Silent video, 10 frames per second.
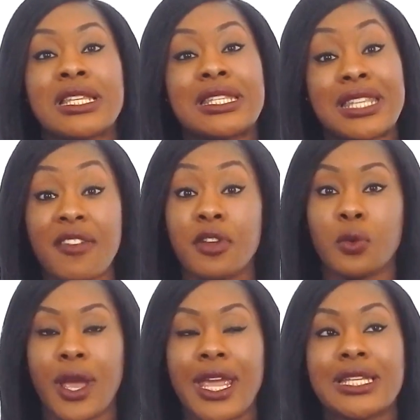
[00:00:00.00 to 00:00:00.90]

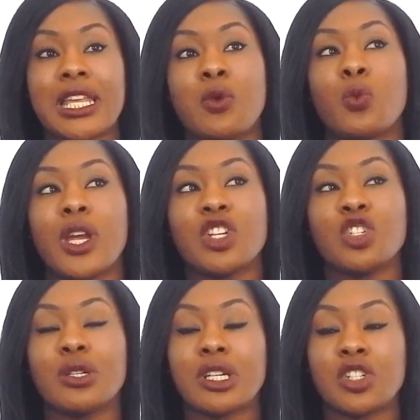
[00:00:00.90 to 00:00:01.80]
7 ways in
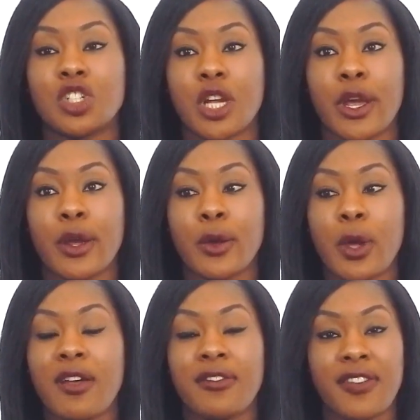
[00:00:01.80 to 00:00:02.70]
which you can show
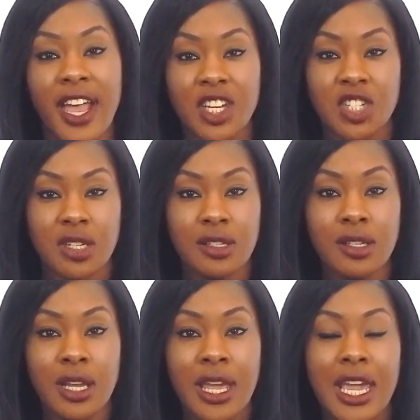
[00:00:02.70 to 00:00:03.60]

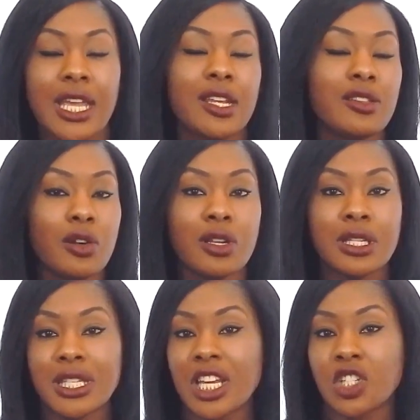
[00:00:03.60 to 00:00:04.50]
affection in a
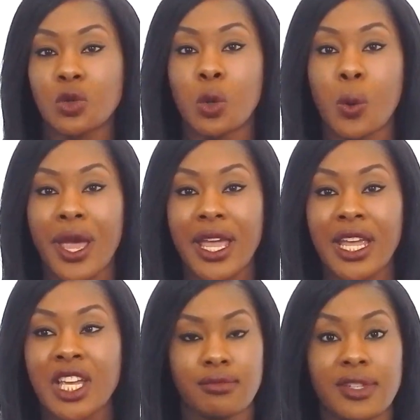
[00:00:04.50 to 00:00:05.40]
non-sexual
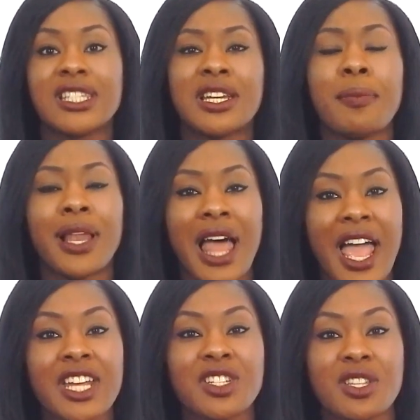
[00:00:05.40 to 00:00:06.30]
way. This can
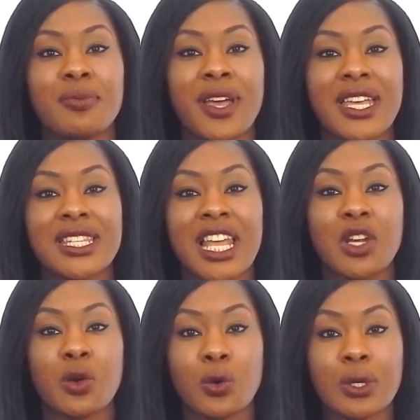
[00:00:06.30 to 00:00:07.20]
apply to the person that
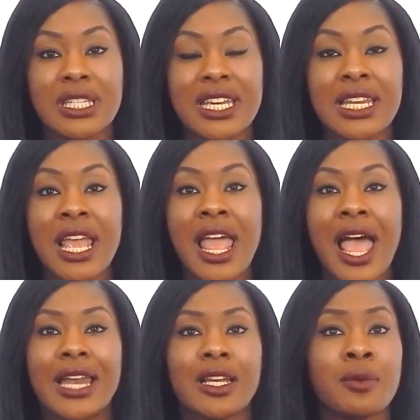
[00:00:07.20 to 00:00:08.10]
you're courting,
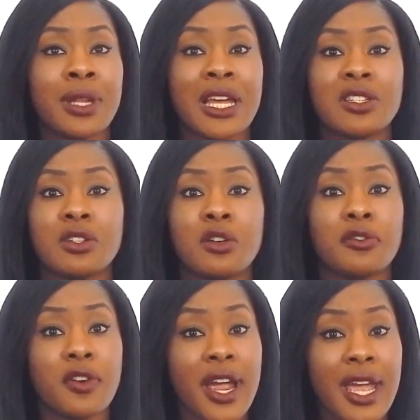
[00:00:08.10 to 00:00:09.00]
and it can apply to your
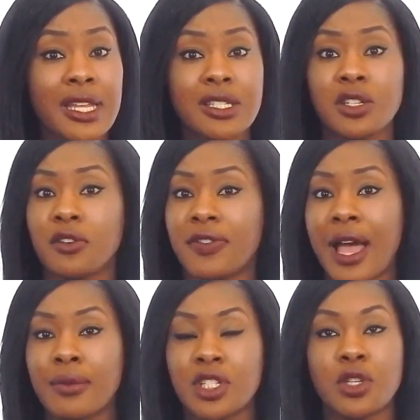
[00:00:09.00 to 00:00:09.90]
friends, to your
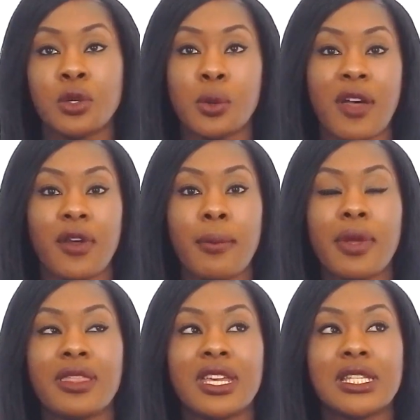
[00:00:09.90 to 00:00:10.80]
family, to whoever,
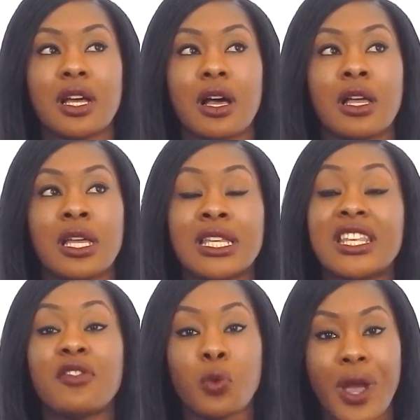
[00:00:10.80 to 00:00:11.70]
but these are
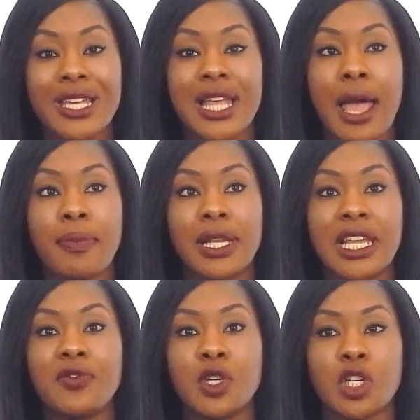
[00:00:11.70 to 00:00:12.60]
7 ways that I
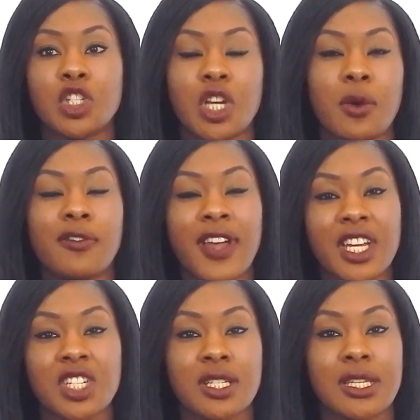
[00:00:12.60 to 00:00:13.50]
believe you can show
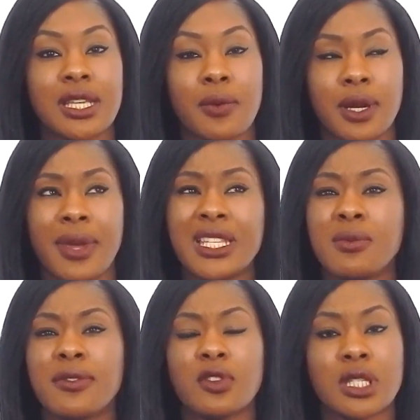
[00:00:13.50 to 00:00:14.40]
affection to someone and make
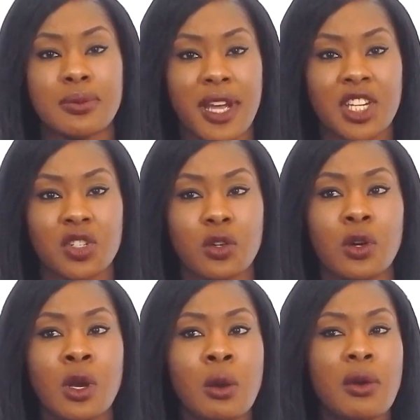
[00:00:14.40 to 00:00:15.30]
someone feel
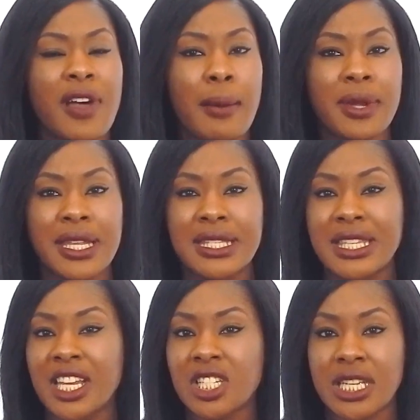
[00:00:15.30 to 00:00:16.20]
special without being
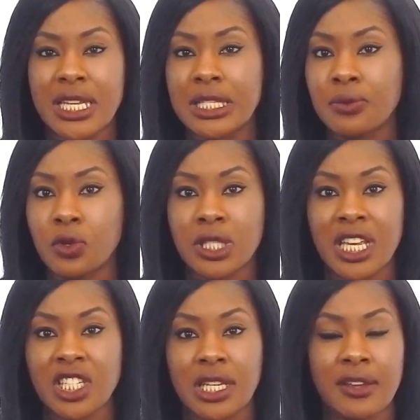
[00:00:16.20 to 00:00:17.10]
sexually intimate or
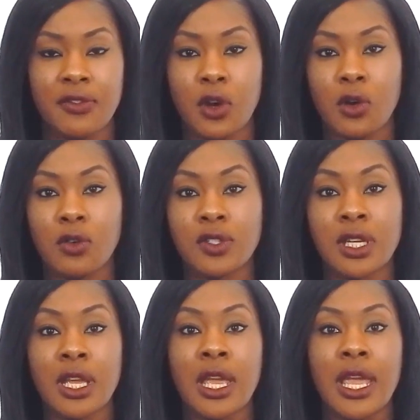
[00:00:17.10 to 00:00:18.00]
sexually involved
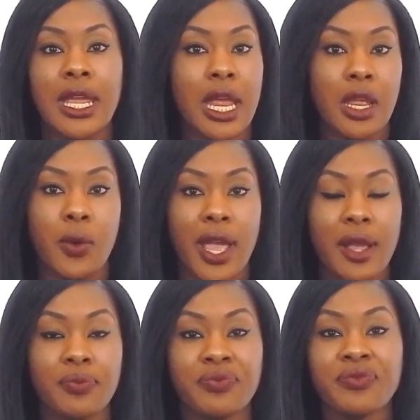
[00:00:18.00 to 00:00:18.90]
in any
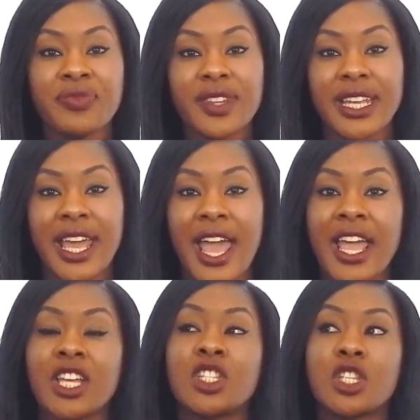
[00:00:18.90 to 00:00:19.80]
way.
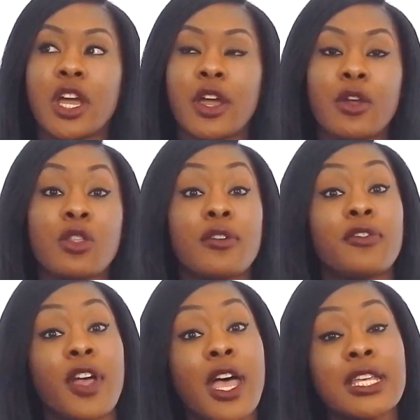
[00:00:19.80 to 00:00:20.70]
Okay, so the
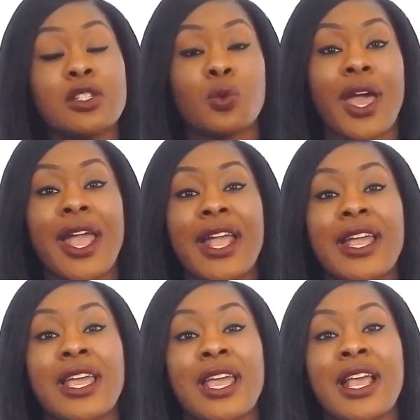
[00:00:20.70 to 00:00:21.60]
first
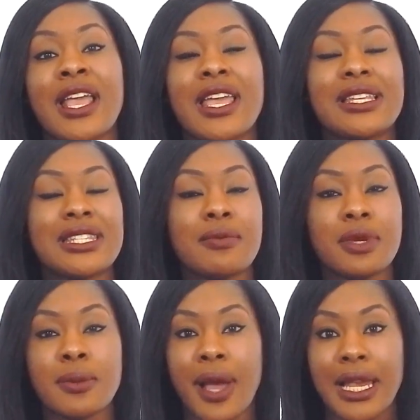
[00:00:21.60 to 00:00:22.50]
way is
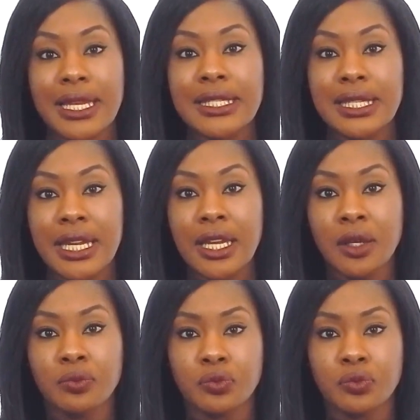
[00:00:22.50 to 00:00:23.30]
simply by listening.